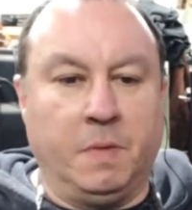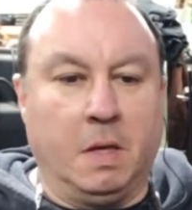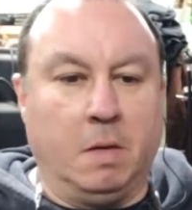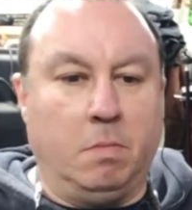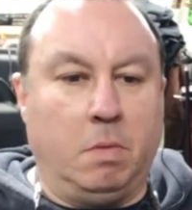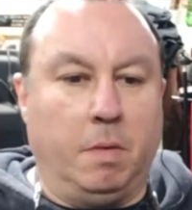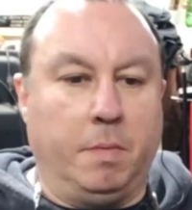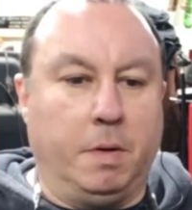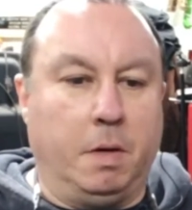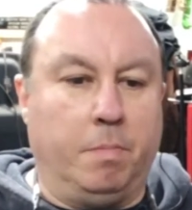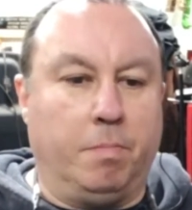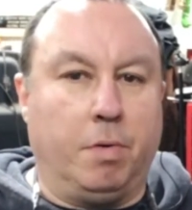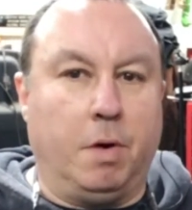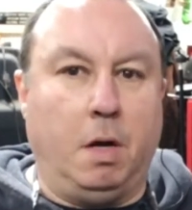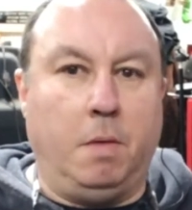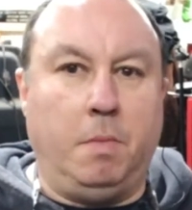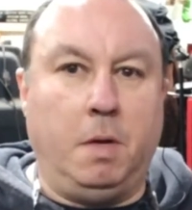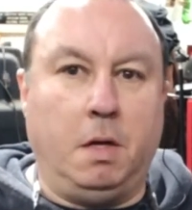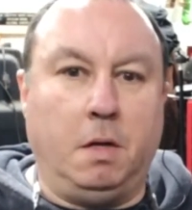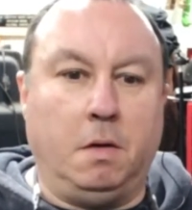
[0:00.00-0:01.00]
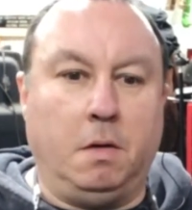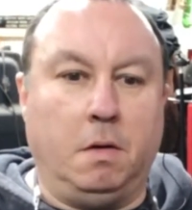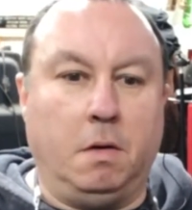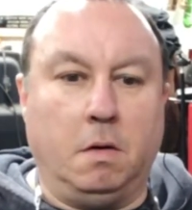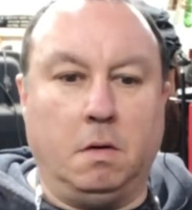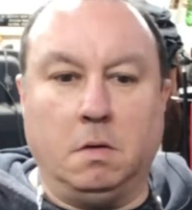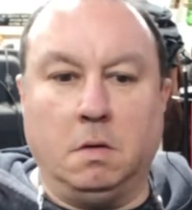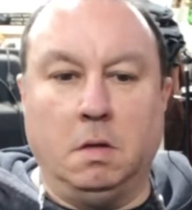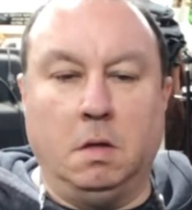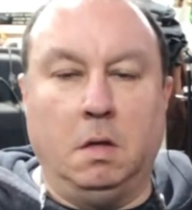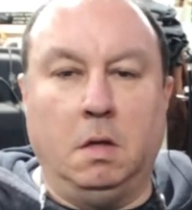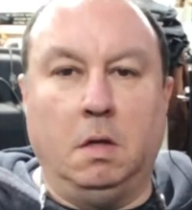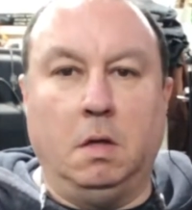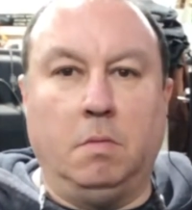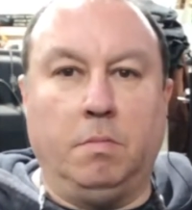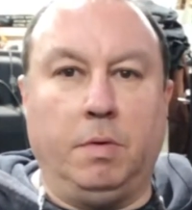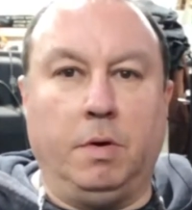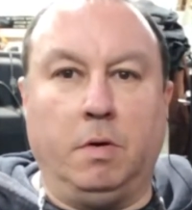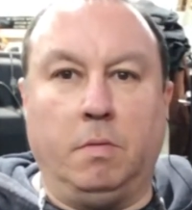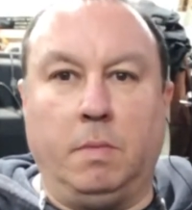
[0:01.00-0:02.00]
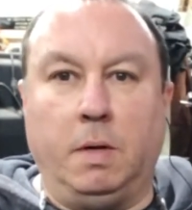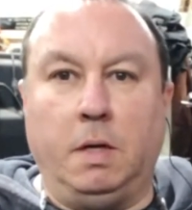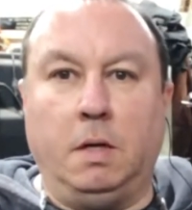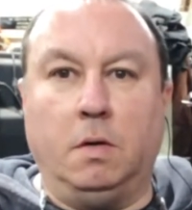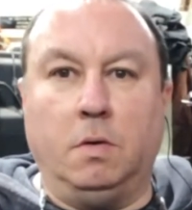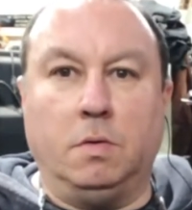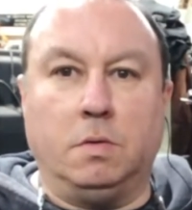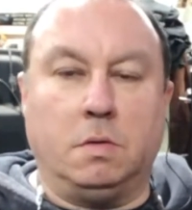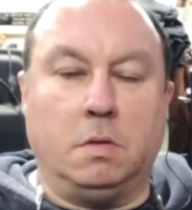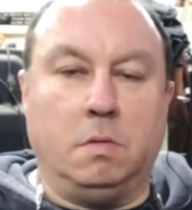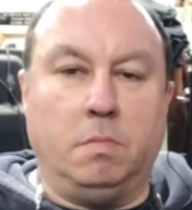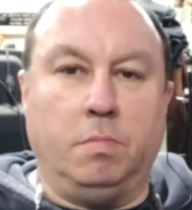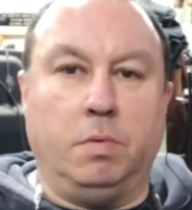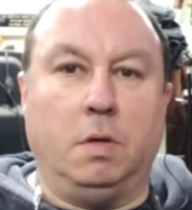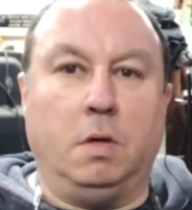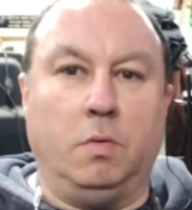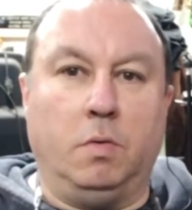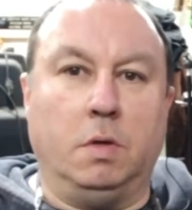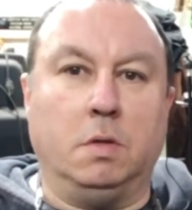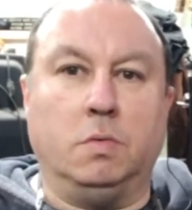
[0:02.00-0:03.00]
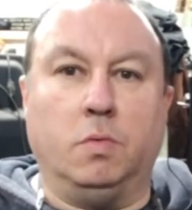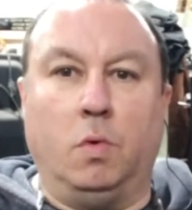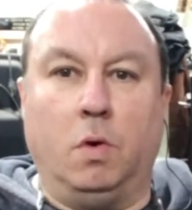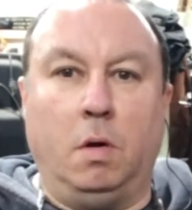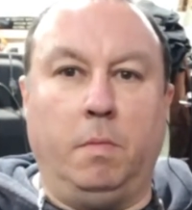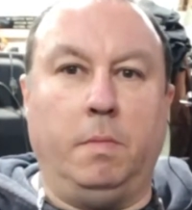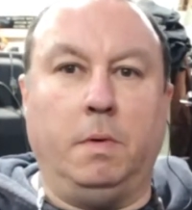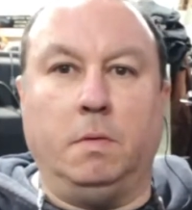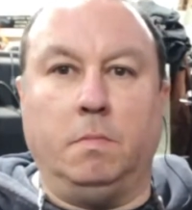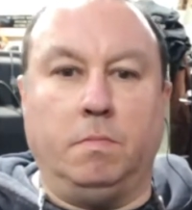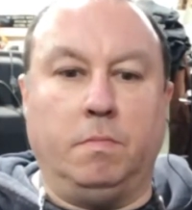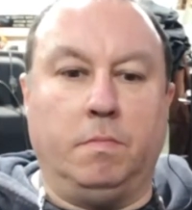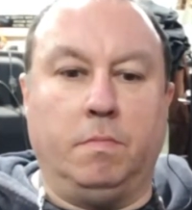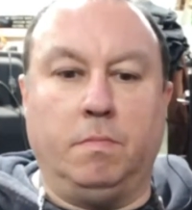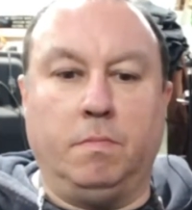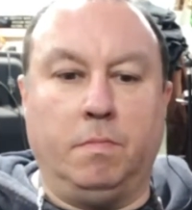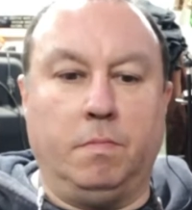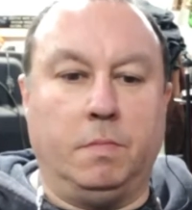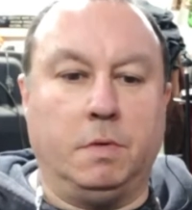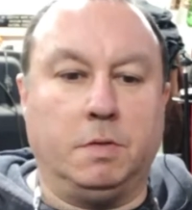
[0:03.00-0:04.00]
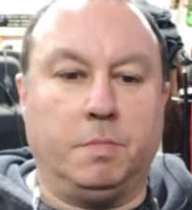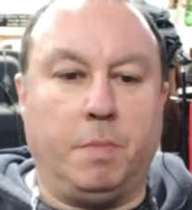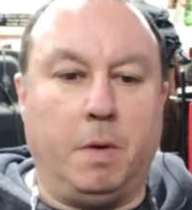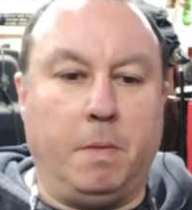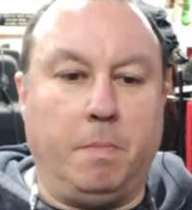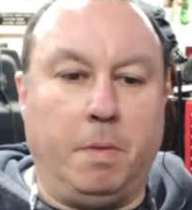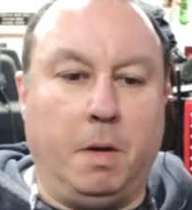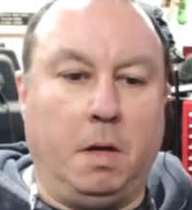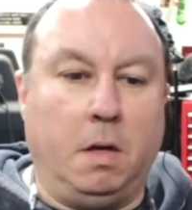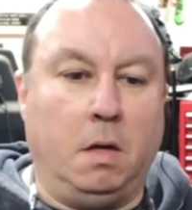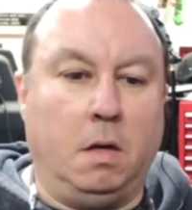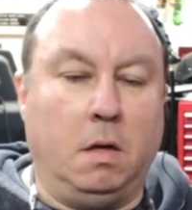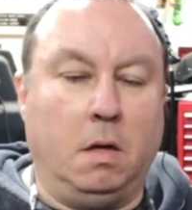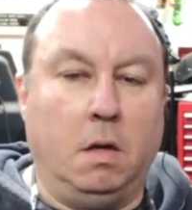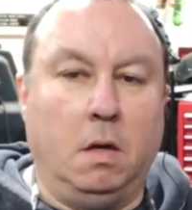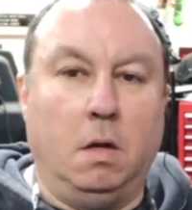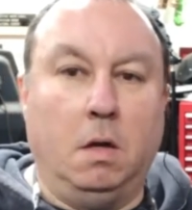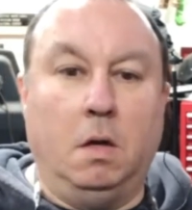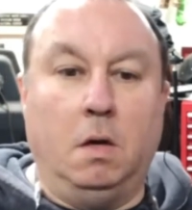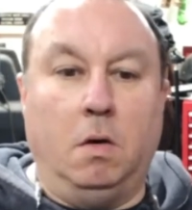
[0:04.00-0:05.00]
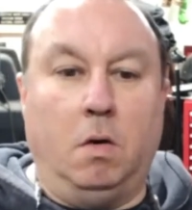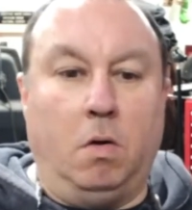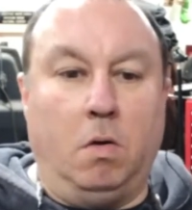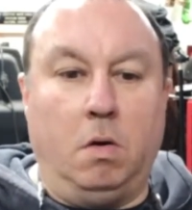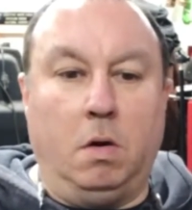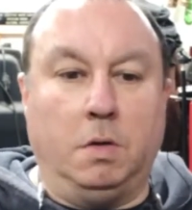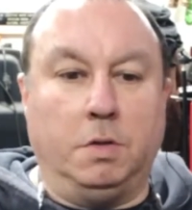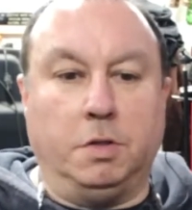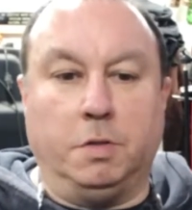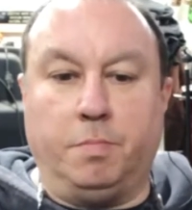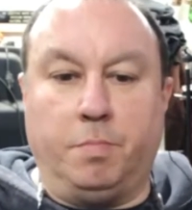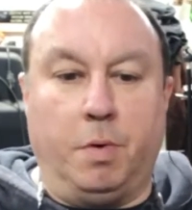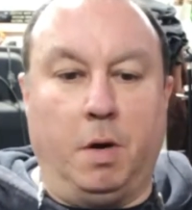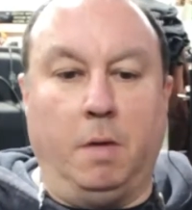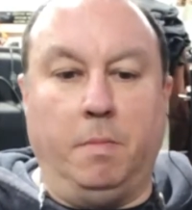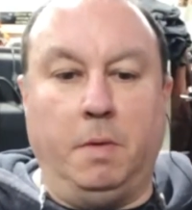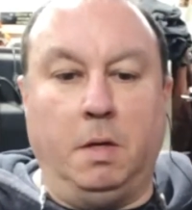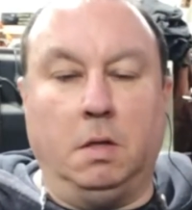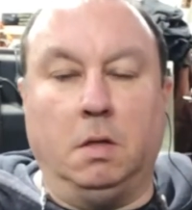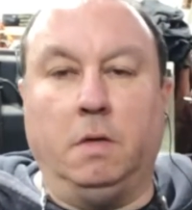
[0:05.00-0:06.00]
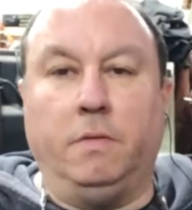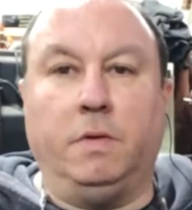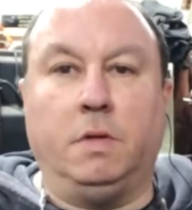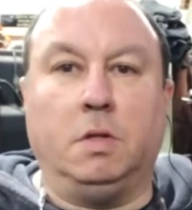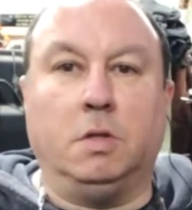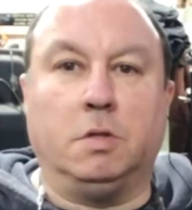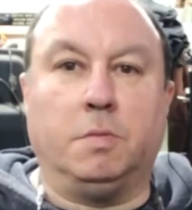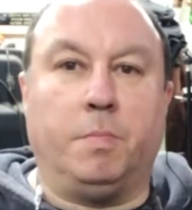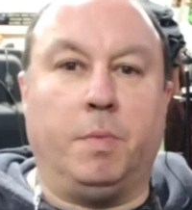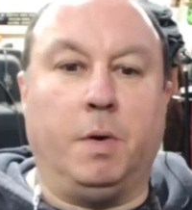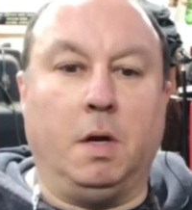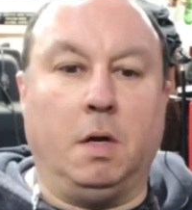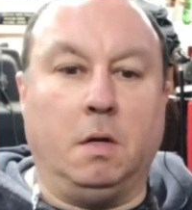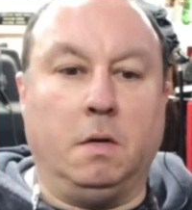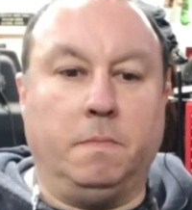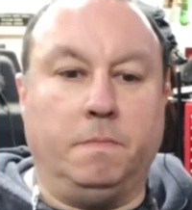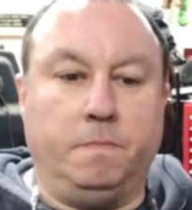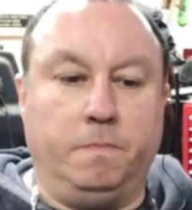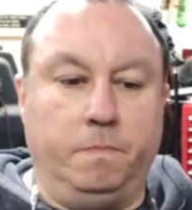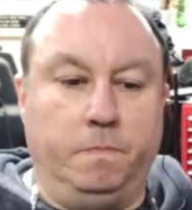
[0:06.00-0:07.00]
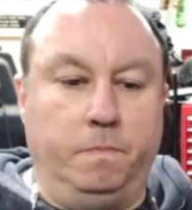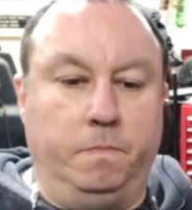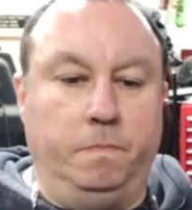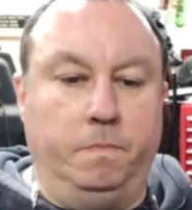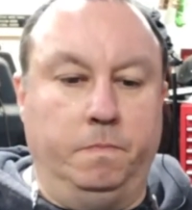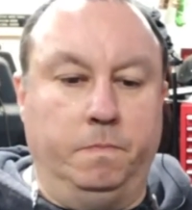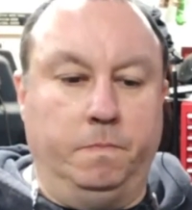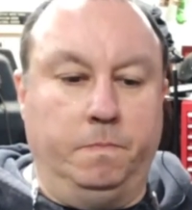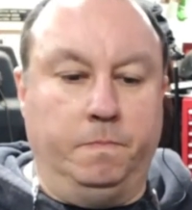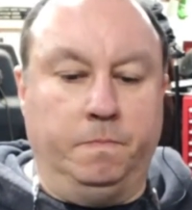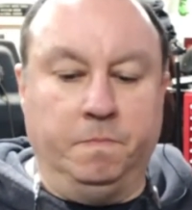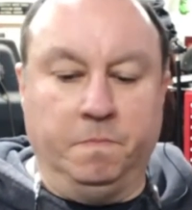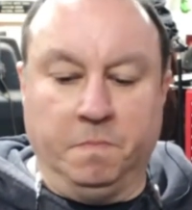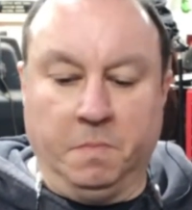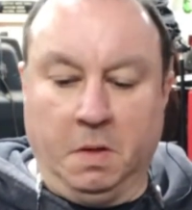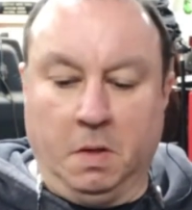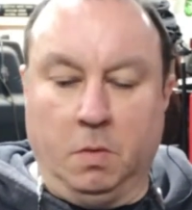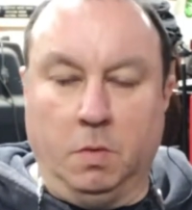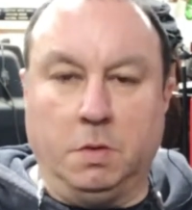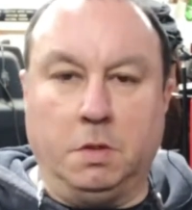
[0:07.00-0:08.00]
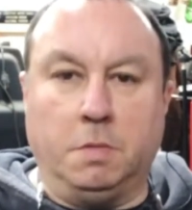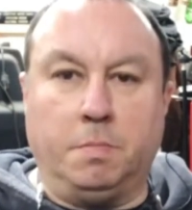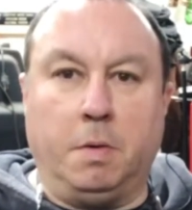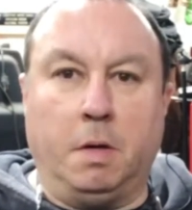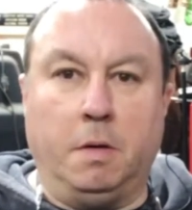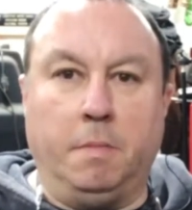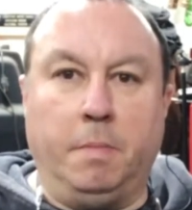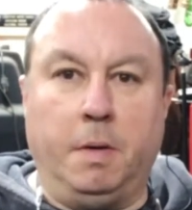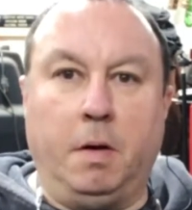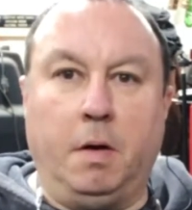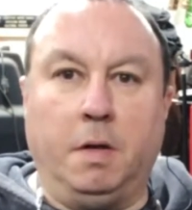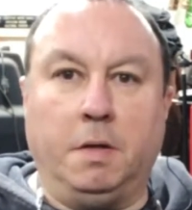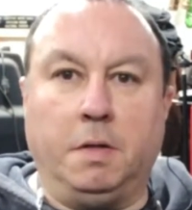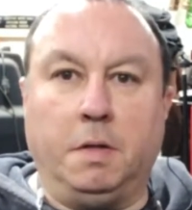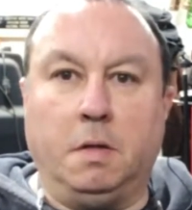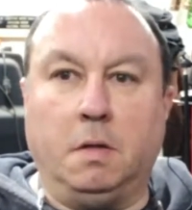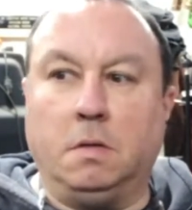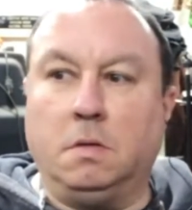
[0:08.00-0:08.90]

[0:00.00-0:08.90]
Probably gonna prime it here, bring it to my house, put it where it's warm, and spray paint it. Or I'll just prime it and leave it till spring, which is probably a better idea.